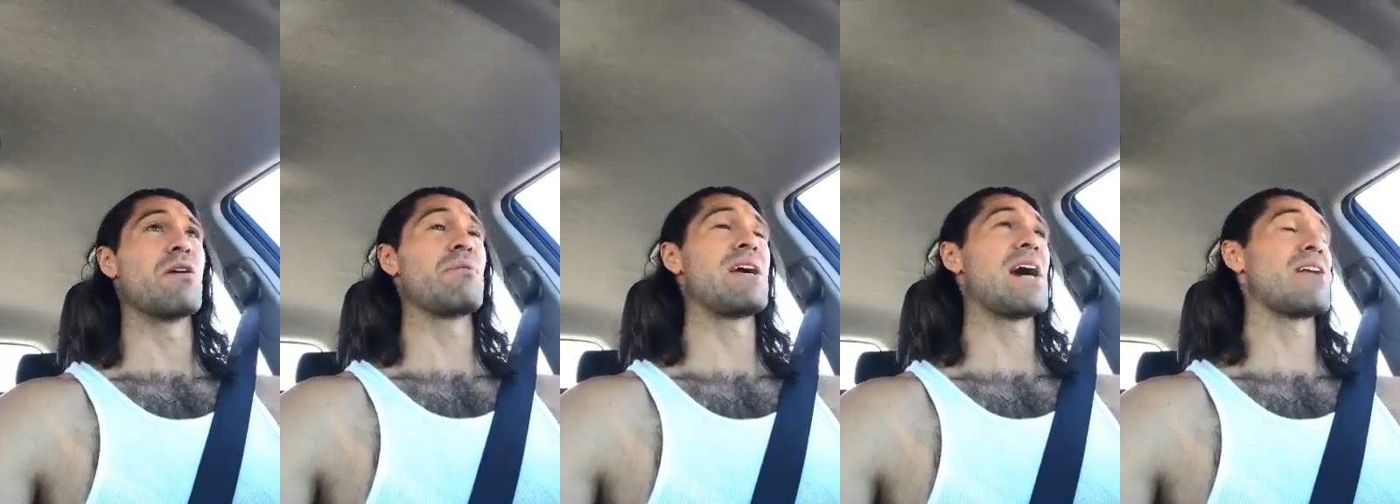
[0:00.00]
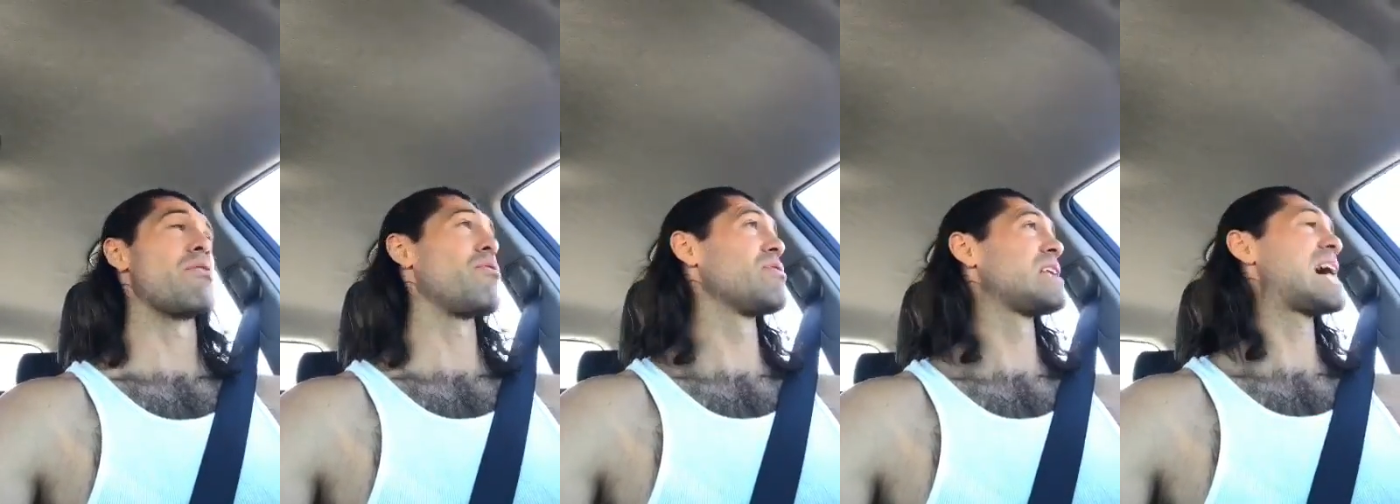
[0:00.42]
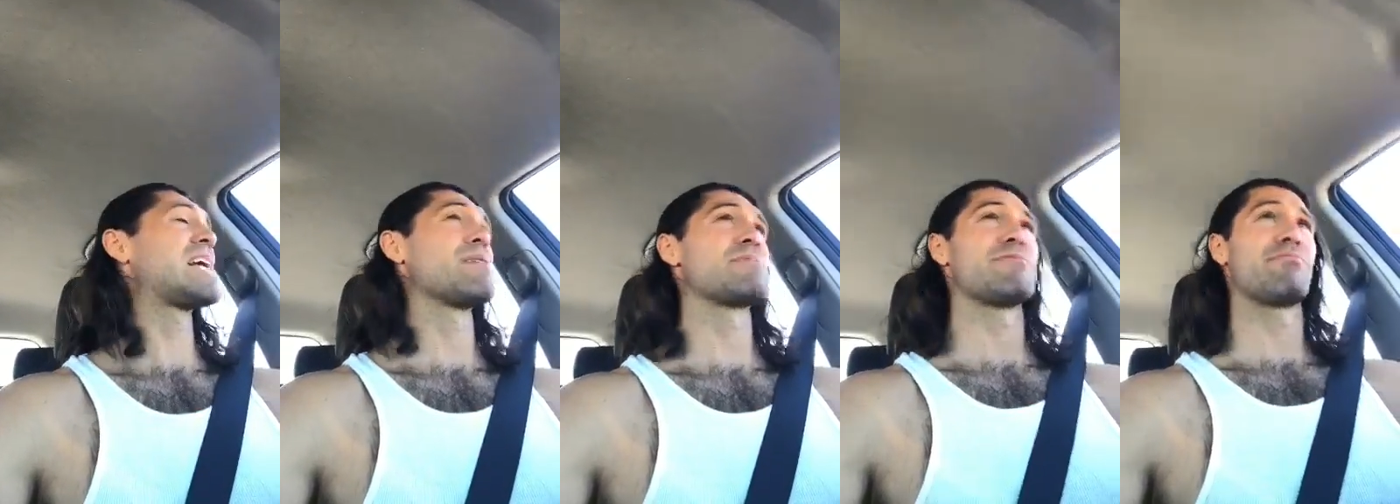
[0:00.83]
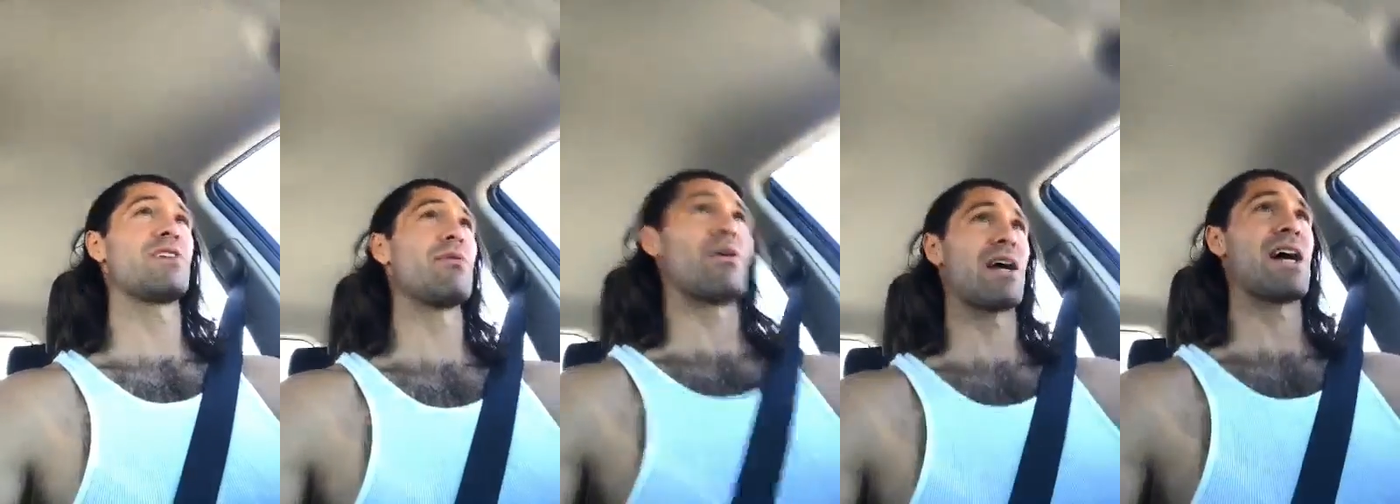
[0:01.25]
we had whole lineups of
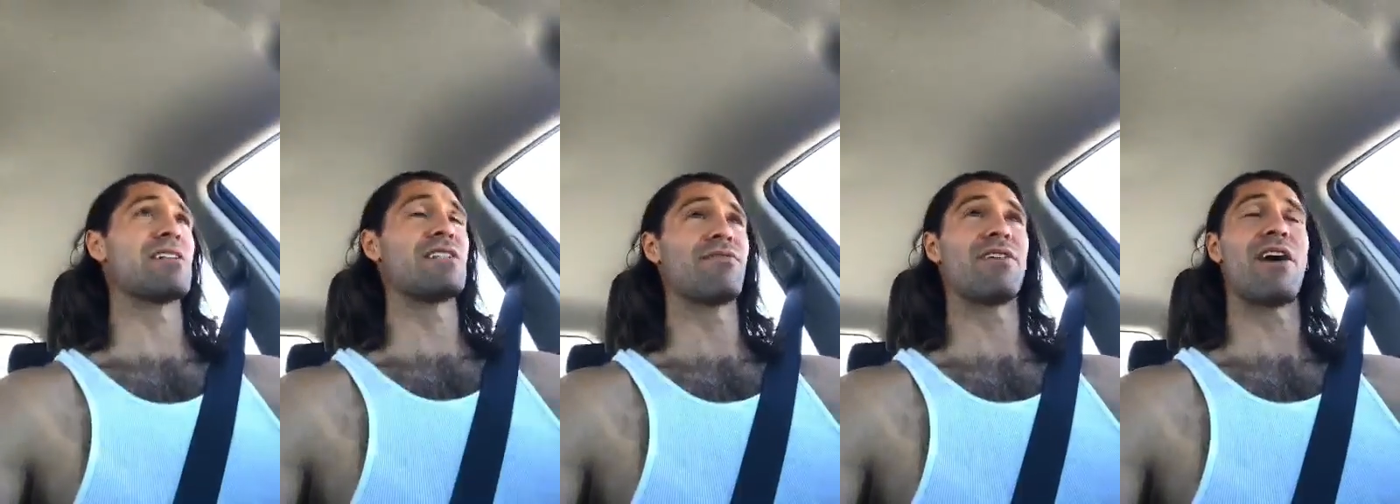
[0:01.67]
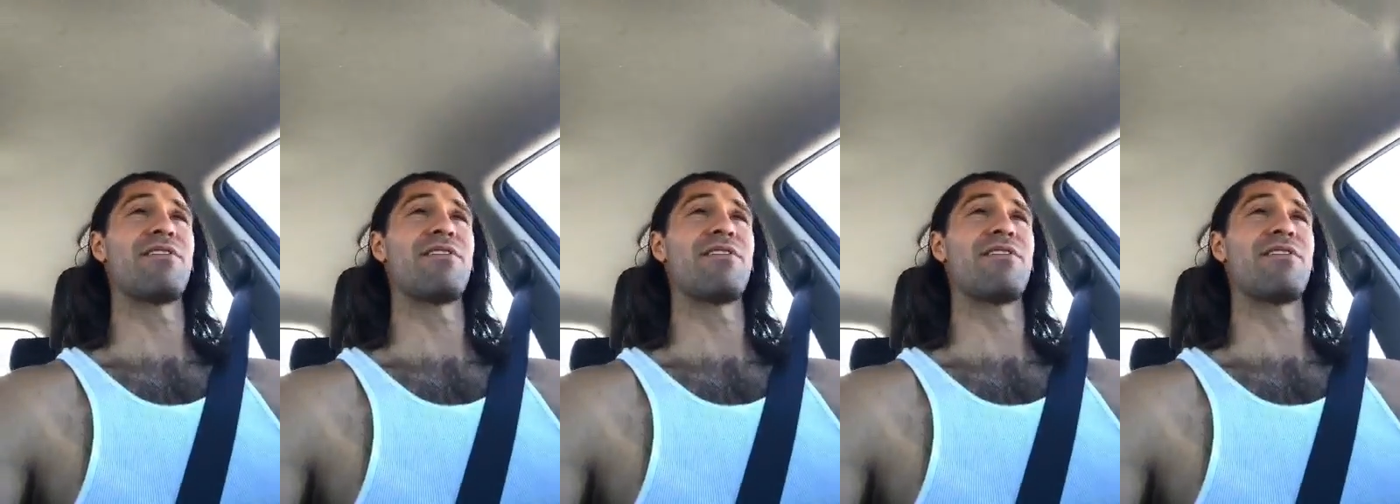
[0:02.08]
pre-workouts,